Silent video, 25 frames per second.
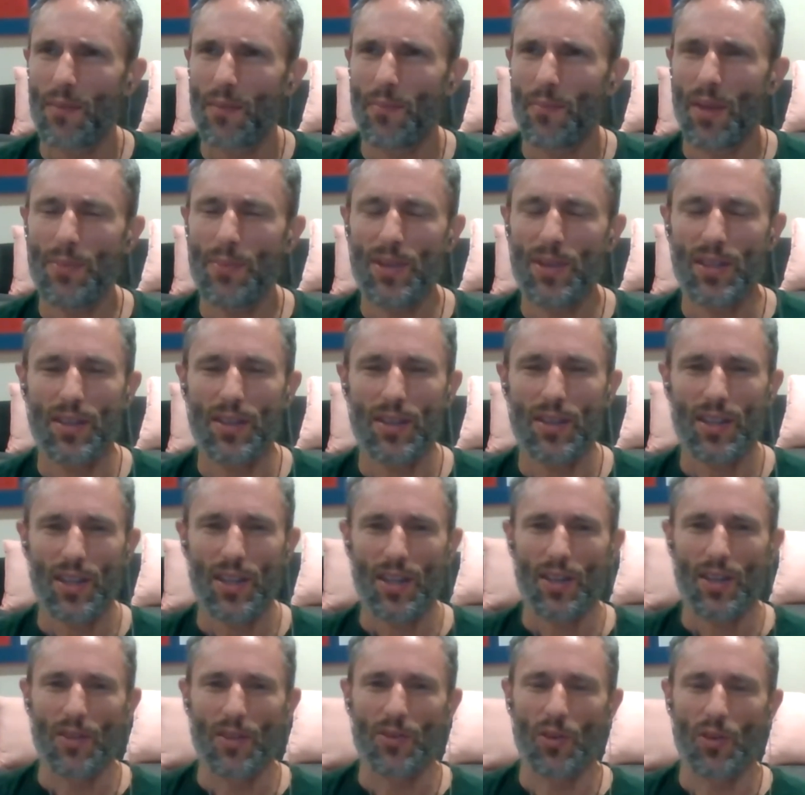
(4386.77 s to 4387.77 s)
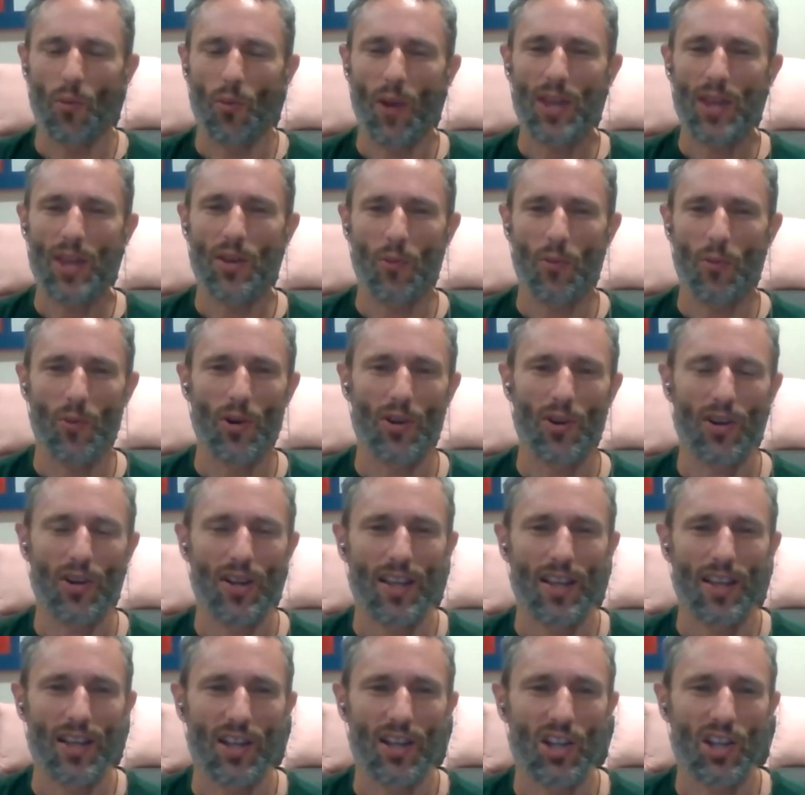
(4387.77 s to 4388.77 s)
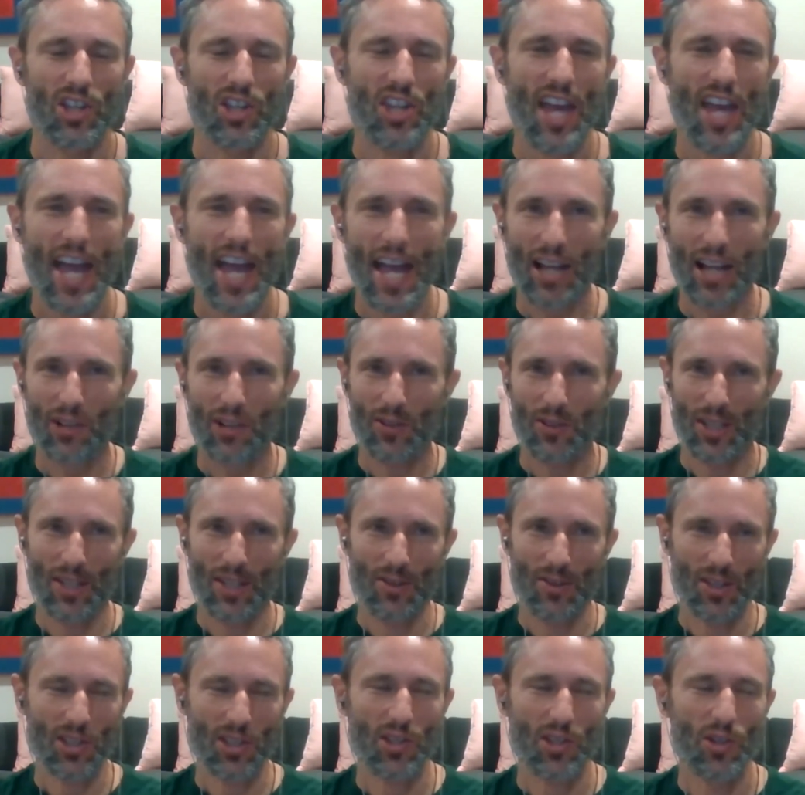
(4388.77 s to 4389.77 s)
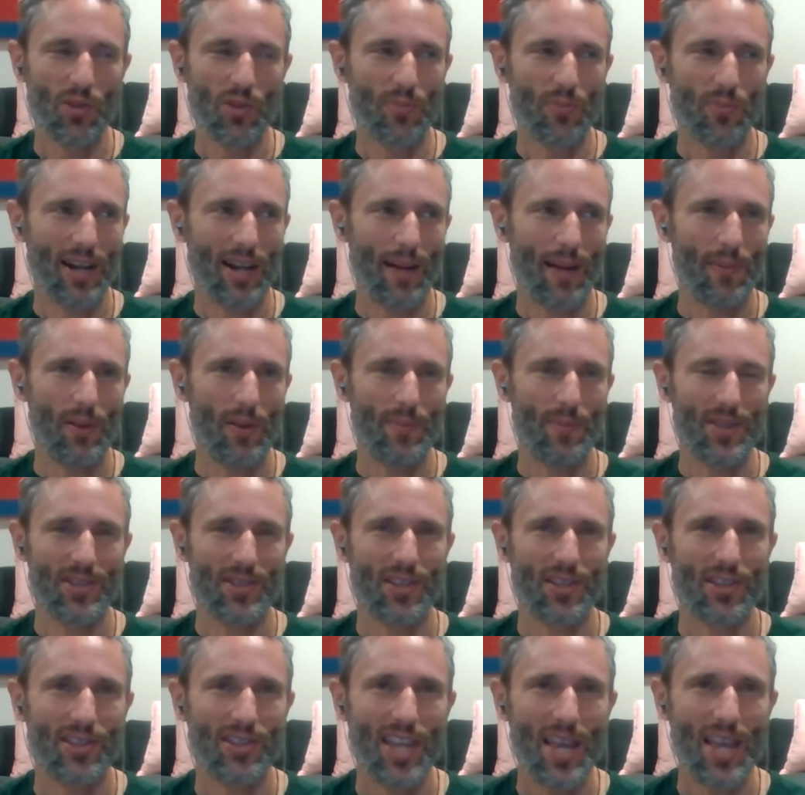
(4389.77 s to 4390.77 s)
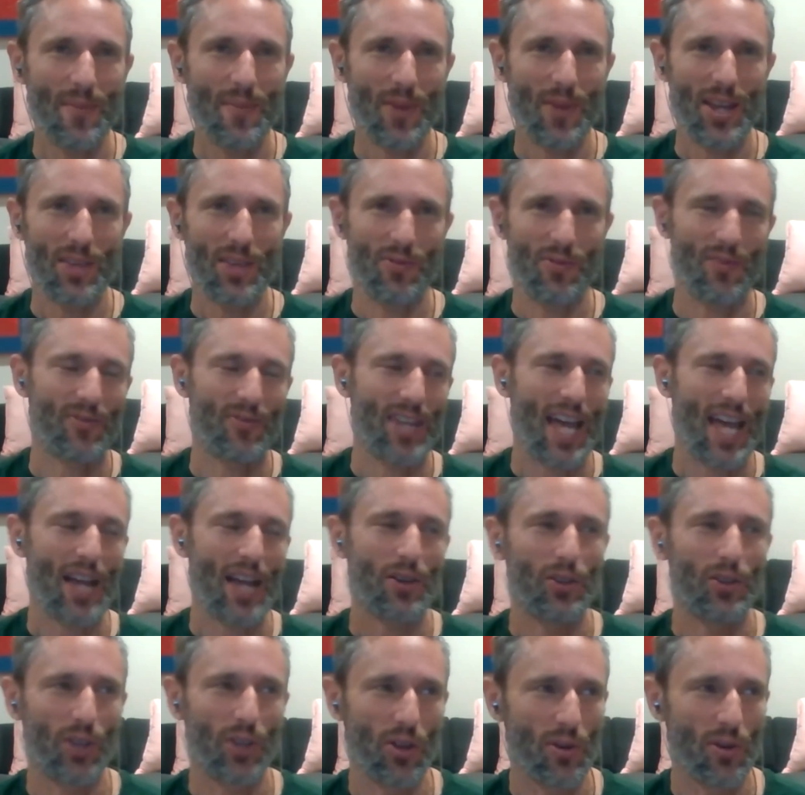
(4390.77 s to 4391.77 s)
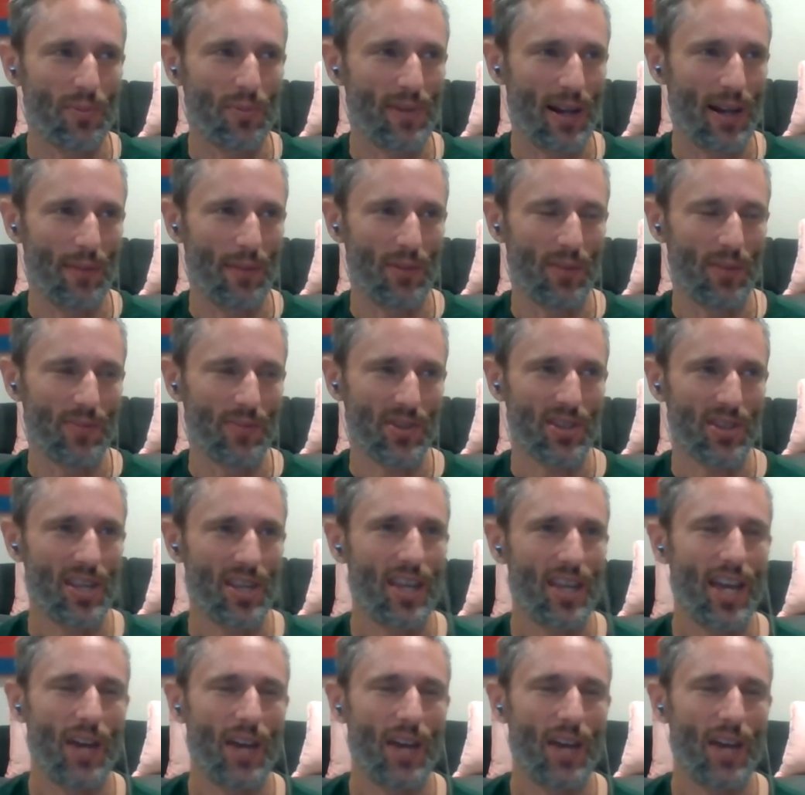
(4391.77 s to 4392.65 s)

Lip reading: Maybe the way that we're tackling this new problem is the same way that we've tackled other problems.